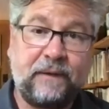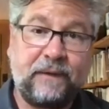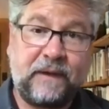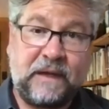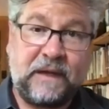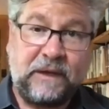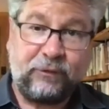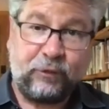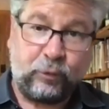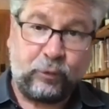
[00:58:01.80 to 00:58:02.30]
on the
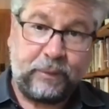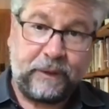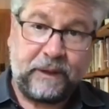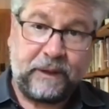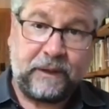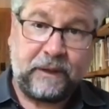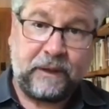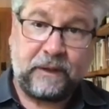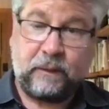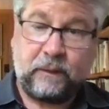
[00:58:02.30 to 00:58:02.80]
evil
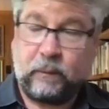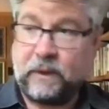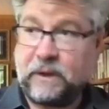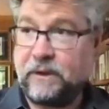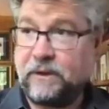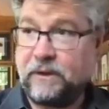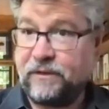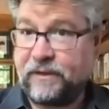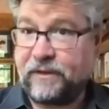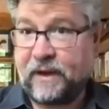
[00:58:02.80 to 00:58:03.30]
bit, and then we
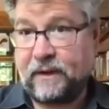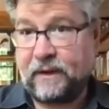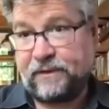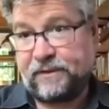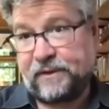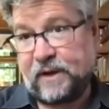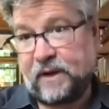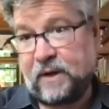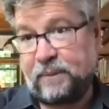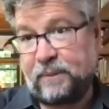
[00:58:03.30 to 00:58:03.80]
can just
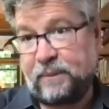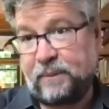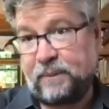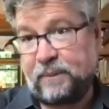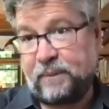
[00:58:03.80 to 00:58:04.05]
set up